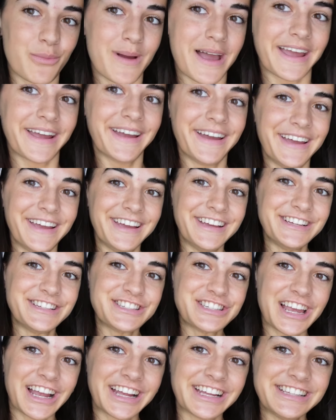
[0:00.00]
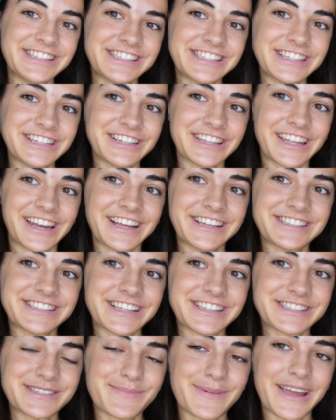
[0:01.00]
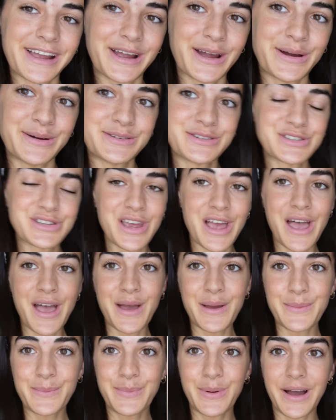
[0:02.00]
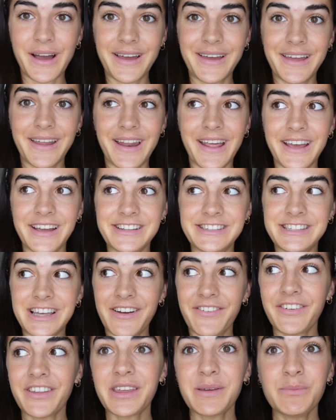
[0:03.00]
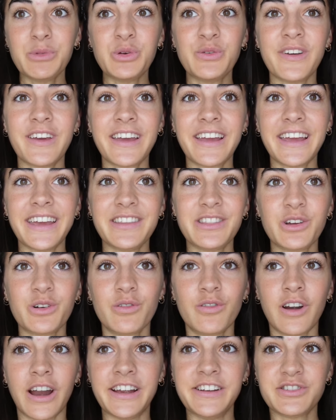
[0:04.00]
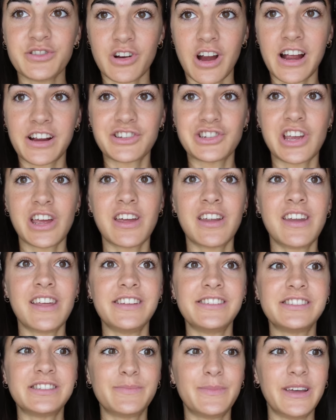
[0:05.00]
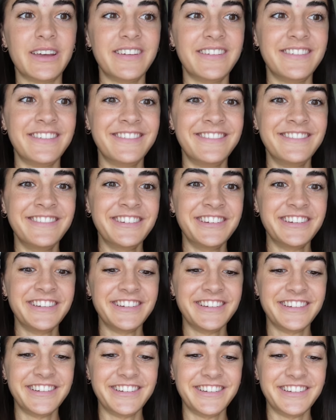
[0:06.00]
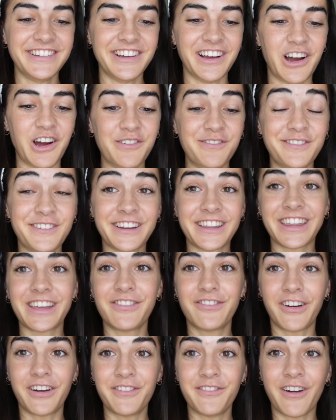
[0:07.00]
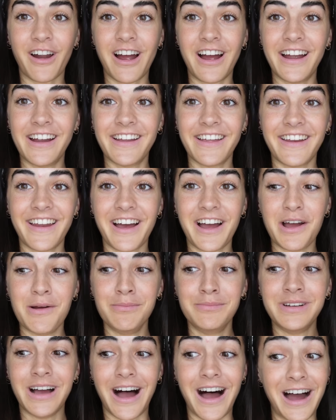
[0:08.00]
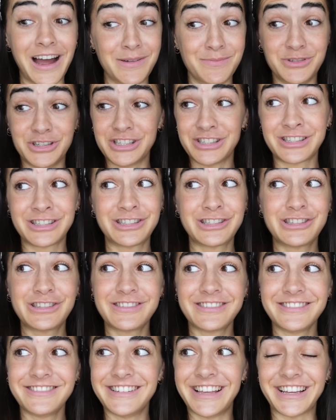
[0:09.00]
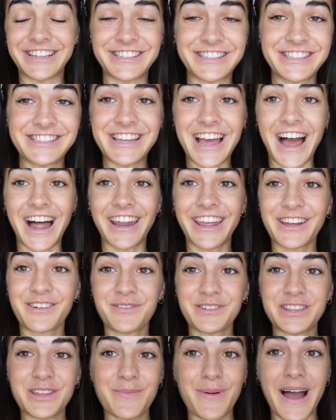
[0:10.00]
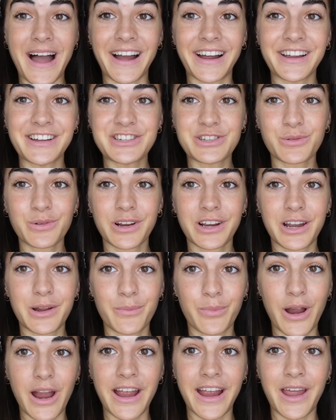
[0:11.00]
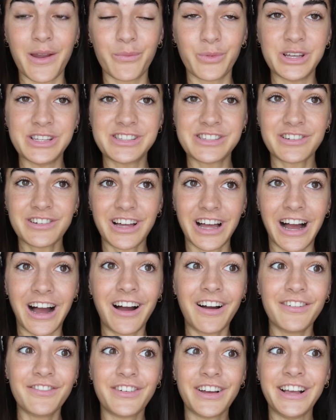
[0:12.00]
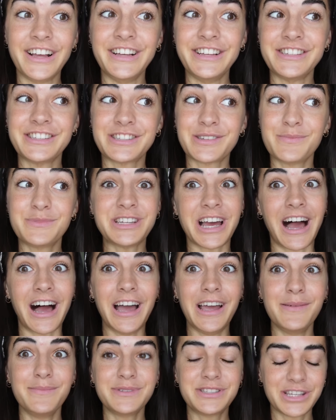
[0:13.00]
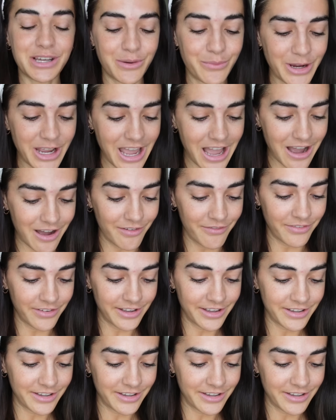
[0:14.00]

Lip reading: my check-ins here that I sent to my coach, but definitely moving in the right direction. It's been a really fun ride and I'm just ecstatic with the package that we're gonna bring, and we still have some time. So we have